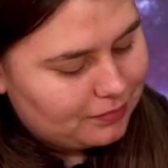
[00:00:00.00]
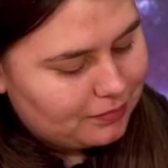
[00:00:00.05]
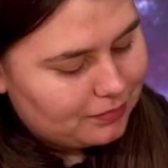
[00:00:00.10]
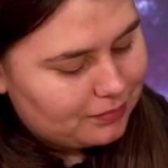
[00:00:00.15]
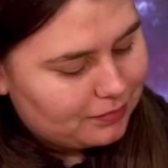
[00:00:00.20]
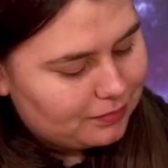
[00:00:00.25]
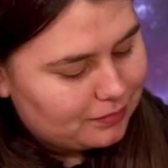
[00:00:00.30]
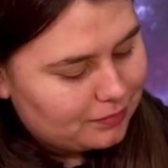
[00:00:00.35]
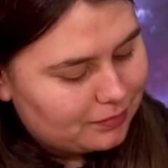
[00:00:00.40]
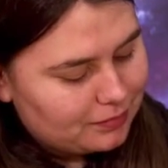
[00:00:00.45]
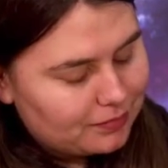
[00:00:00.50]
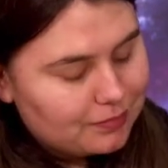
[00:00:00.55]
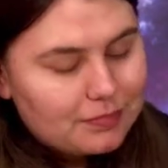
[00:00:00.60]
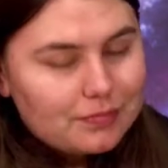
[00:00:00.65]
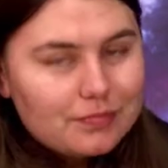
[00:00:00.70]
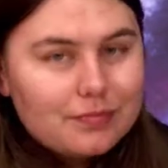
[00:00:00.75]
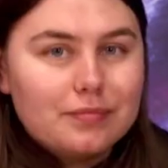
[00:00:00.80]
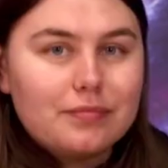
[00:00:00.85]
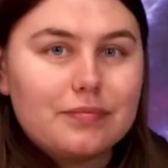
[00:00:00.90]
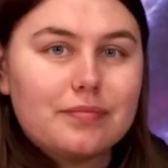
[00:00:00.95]

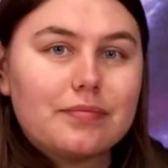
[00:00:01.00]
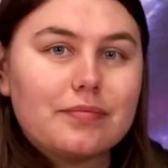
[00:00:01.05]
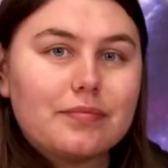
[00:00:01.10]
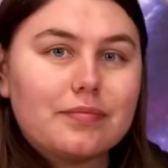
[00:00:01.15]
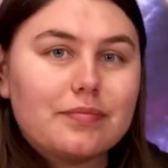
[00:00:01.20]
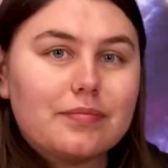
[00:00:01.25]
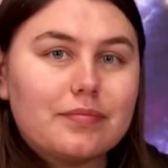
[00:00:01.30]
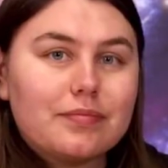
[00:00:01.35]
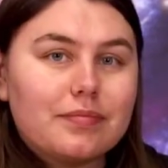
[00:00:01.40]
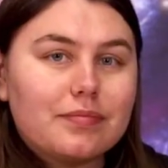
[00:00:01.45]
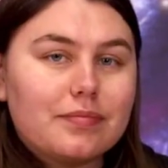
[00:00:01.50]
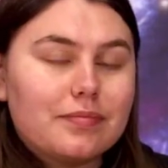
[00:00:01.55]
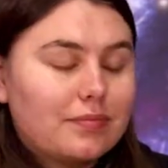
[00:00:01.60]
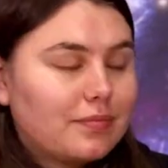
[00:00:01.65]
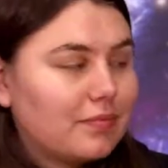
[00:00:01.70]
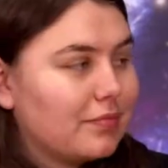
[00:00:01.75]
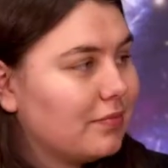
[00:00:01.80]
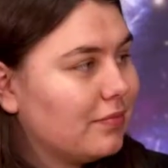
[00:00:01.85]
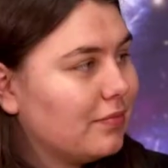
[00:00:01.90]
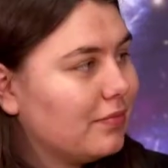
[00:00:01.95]

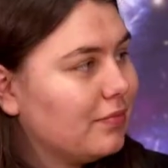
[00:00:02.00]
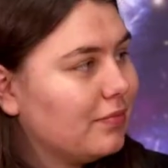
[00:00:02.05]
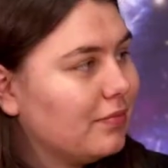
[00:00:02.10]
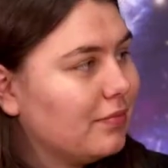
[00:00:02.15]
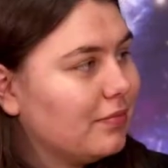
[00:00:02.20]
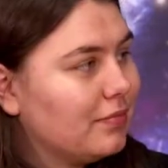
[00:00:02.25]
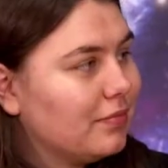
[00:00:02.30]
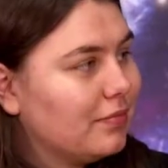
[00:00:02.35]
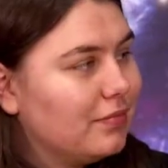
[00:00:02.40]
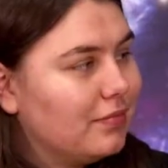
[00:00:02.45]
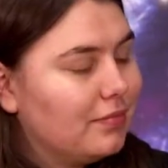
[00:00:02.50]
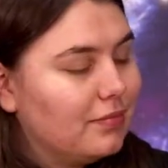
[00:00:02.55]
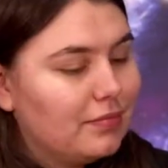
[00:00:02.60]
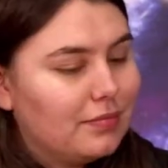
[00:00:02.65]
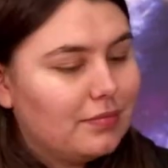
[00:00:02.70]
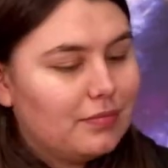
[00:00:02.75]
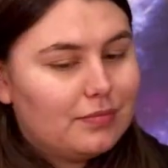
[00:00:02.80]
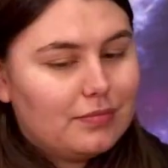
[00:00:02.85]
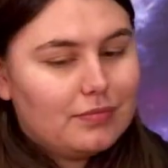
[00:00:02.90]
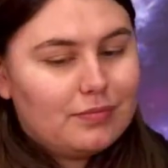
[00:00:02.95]

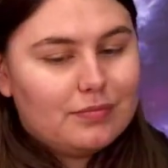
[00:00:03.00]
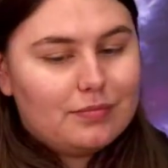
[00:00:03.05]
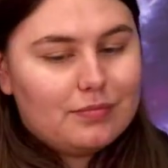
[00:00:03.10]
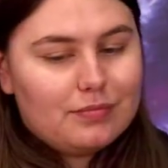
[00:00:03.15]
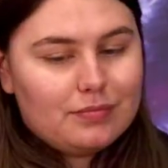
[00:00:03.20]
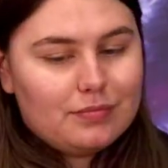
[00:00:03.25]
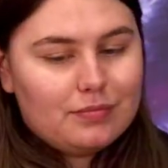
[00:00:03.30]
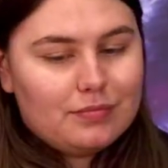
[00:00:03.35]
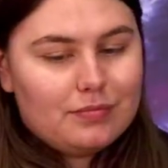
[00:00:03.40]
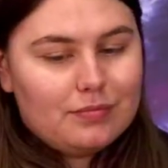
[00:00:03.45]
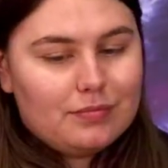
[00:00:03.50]
No words are spoken by the person on screen.